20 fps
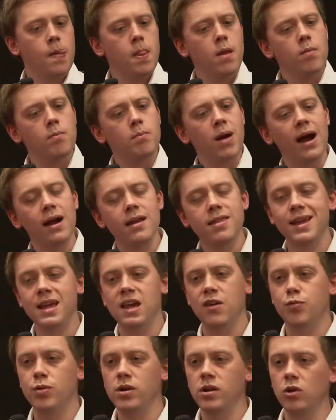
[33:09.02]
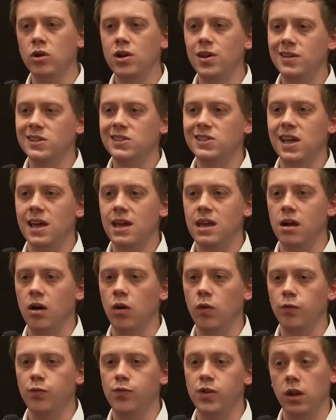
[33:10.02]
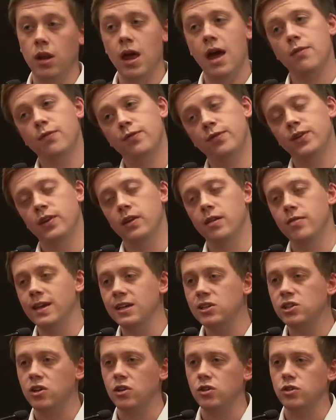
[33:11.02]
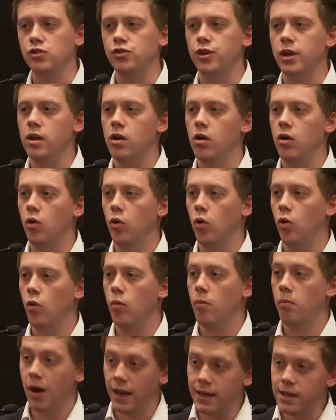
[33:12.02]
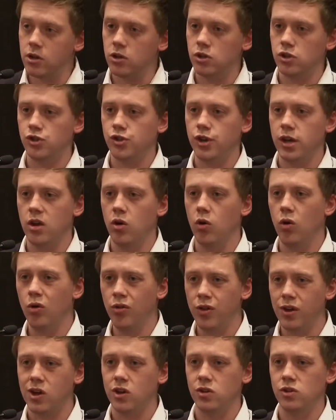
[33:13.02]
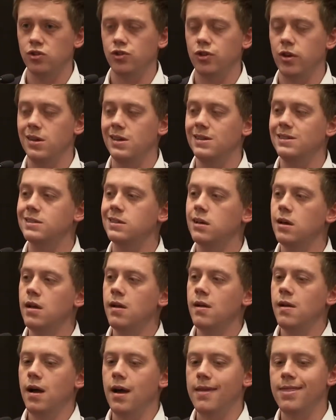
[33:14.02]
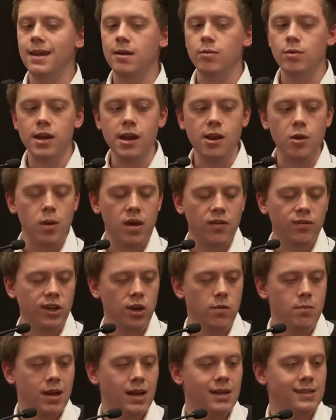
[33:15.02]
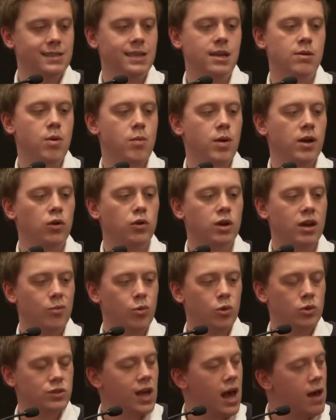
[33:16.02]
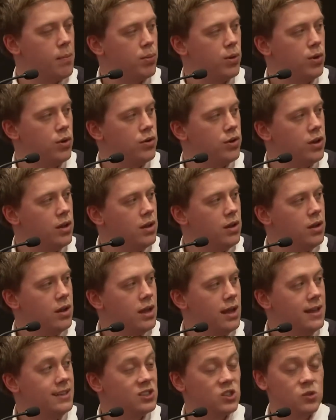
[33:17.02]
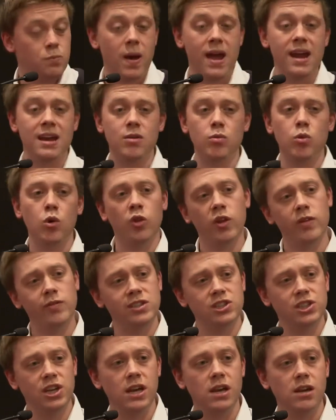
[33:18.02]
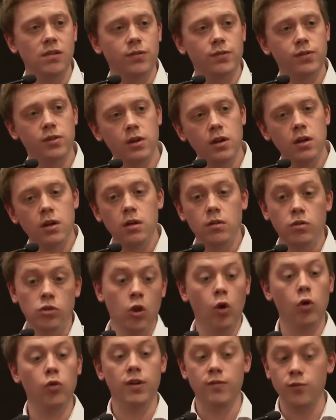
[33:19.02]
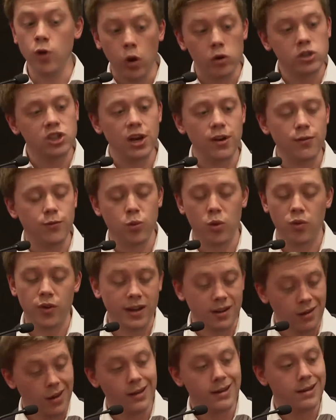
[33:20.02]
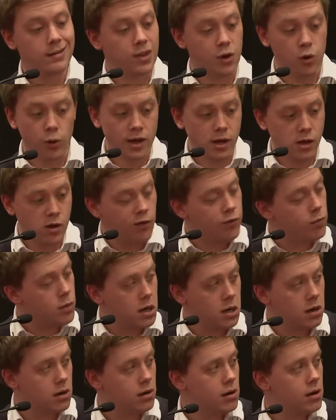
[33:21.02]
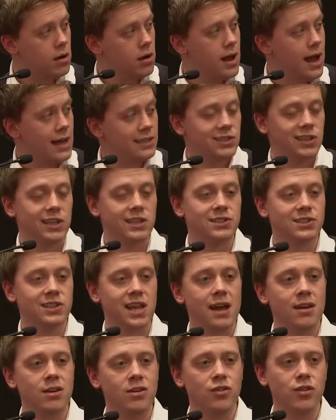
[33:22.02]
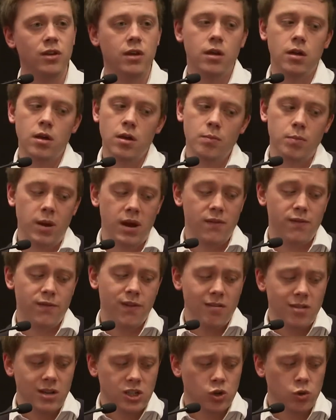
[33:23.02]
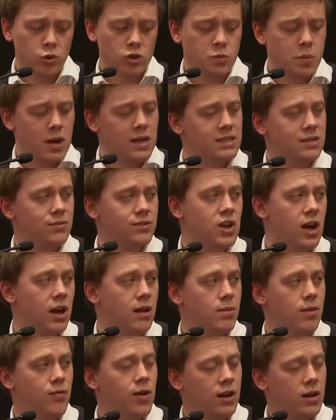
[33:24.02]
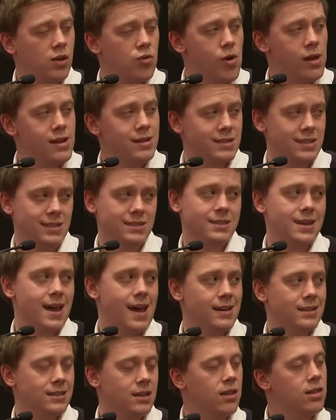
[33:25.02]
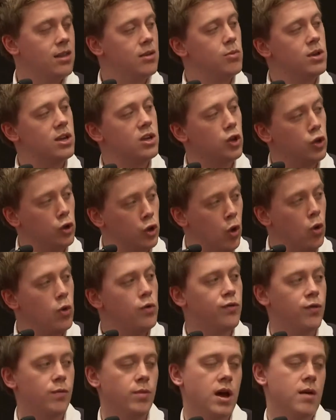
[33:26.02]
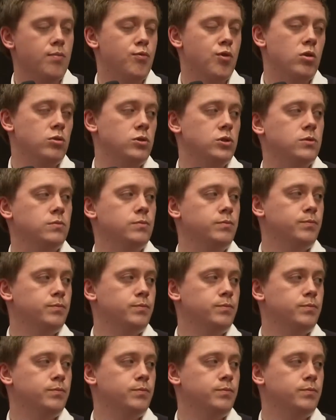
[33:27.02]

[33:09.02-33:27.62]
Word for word: But I think if we look at the state of the left in this country or my country or other countries, I think we need a bit of humility when we look at what's happened in Spain and what they've achieved. Not, they've not achieved what they'd like, they're not in government as things stand, but in a very short space of time, they've had a great success, and I think we can learn from that approach.